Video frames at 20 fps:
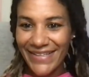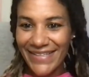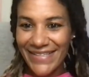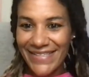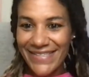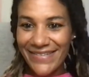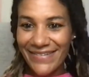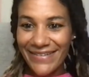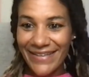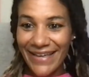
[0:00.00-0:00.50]

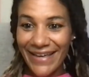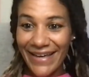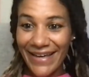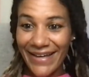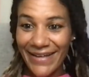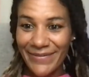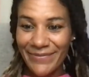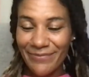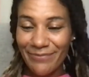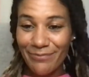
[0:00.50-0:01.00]
so
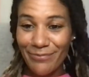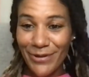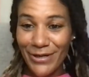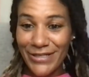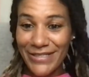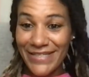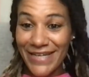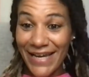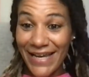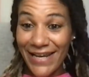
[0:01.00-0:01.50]
yeah
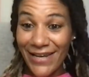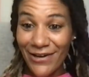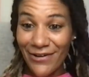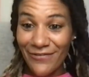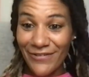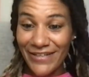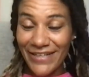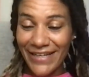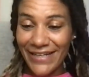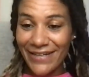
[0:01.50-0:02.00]
but i love
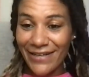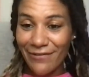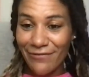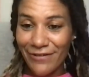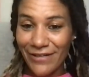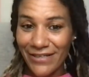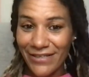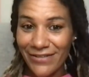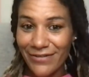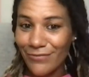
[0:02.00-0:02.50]
it i
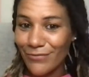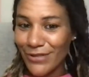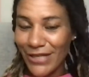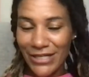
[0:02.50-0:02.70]
definitely